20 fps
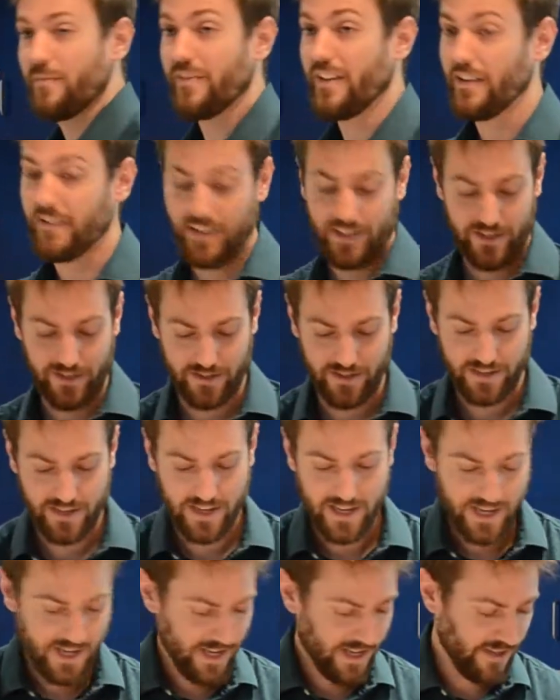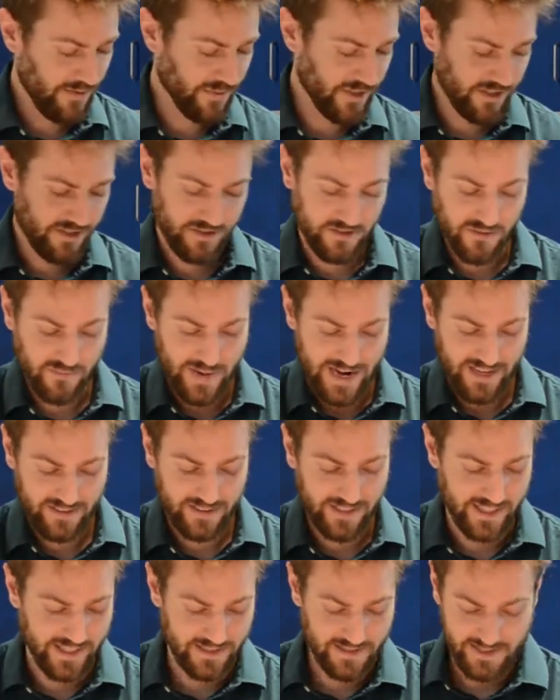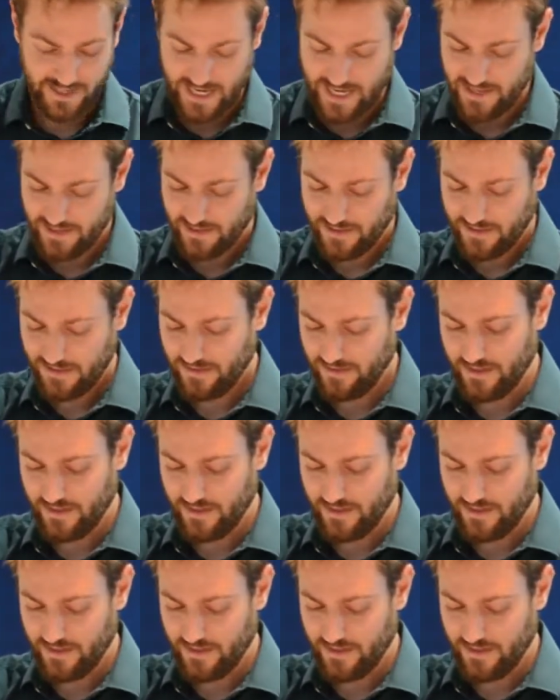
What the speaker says: very good. You want to scoop out the insides.